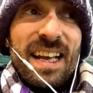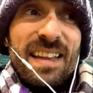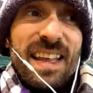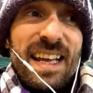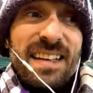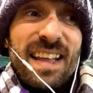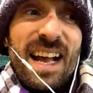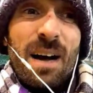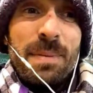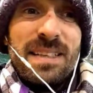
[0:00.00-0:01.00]
and
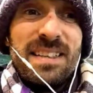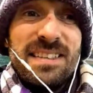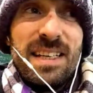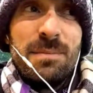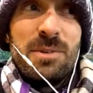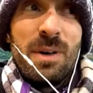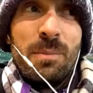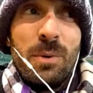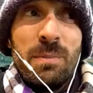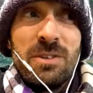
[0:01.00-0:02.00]
they are beating teams who are
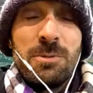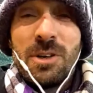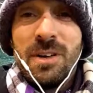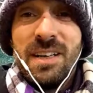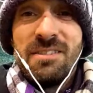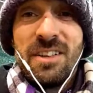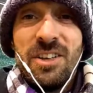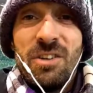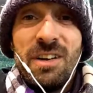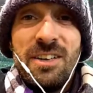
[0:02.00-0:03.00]
much more coherent
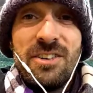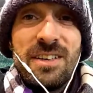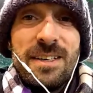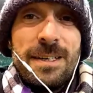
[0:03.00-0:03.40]
than Norwich.